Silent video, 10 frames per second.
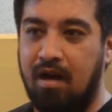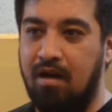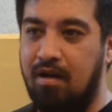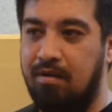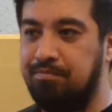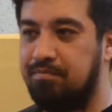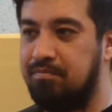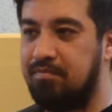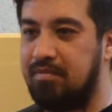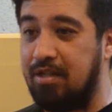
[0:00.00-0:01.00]
Um,
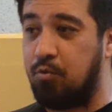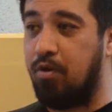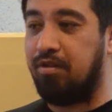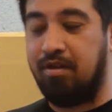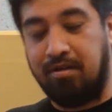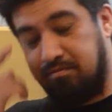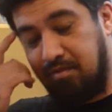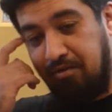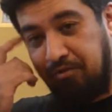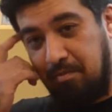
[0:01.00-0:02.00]
I guess one thing
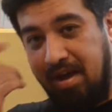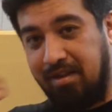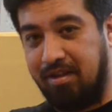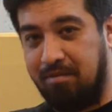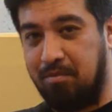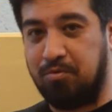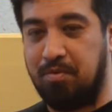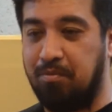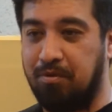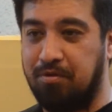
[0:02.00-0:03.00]
off the bat that most
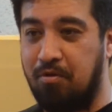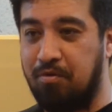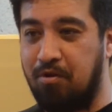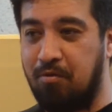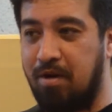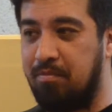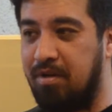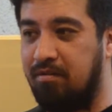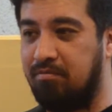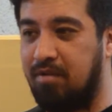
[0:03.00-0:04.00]
people don't know about
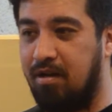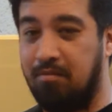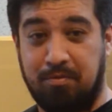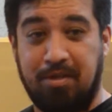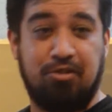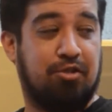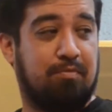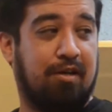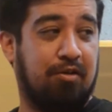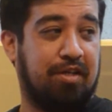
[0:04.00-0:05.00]
me, um, especially just
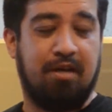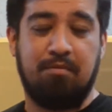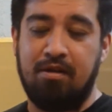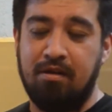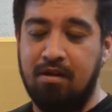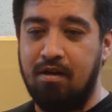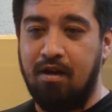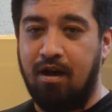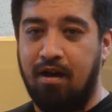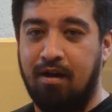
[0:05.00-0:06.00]
by looking at me,
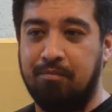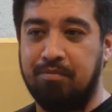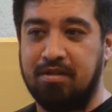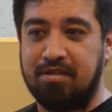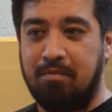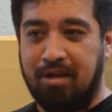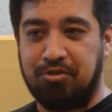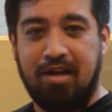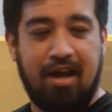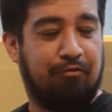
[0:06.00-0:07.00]
um, is I'm
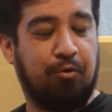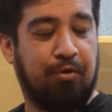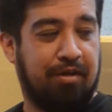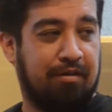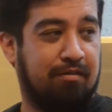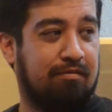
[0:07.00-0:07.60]
actually half Korean.